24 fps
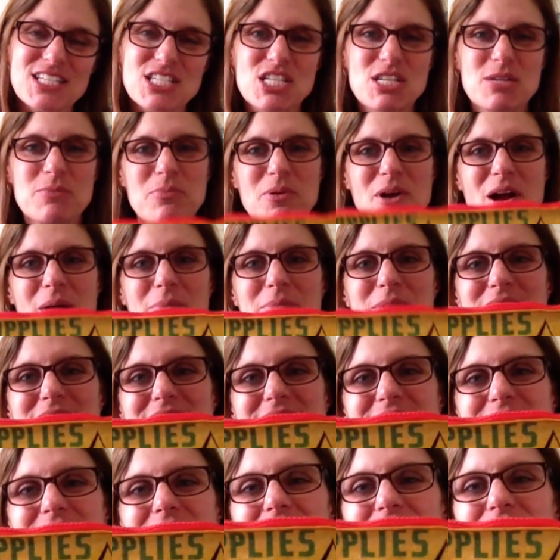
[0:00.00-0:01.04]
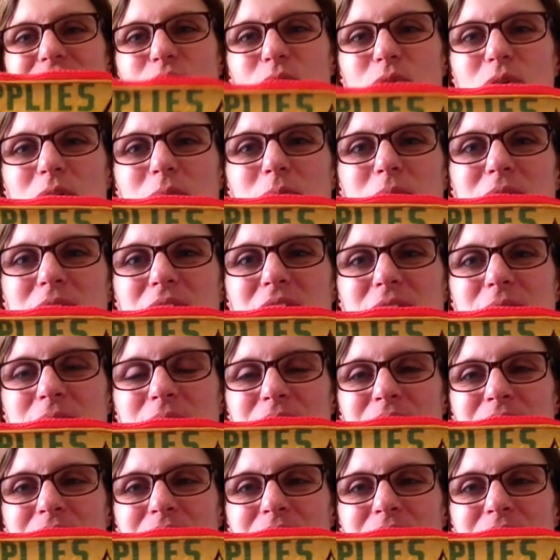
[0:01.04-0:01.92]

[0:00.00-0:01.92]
She brought me this adorable